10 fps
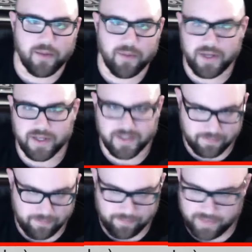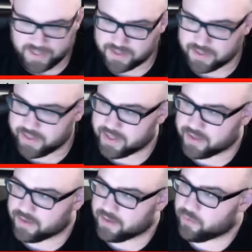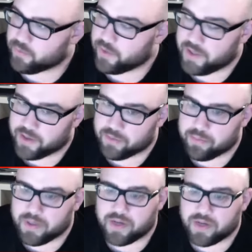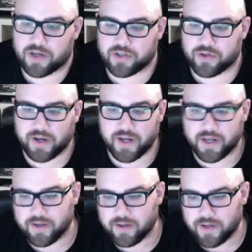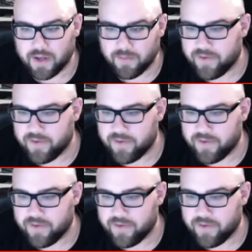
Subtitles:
I mean, it's basically a really good bit crusher can come